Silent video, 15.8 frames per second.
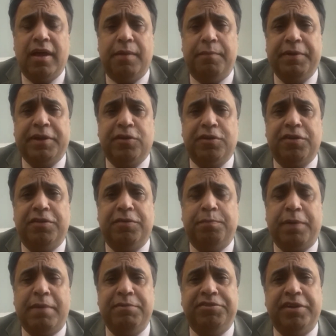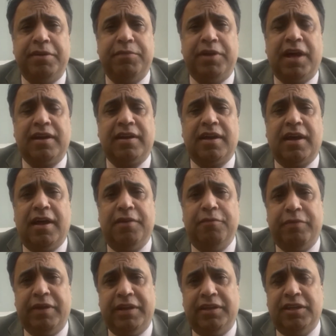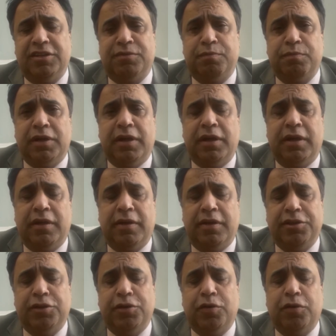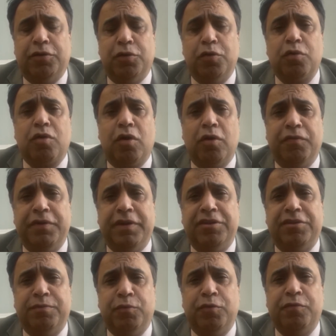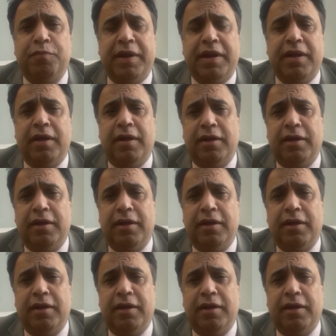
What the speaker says: because Prime Minister Imran Khan, when this, no confidence movement,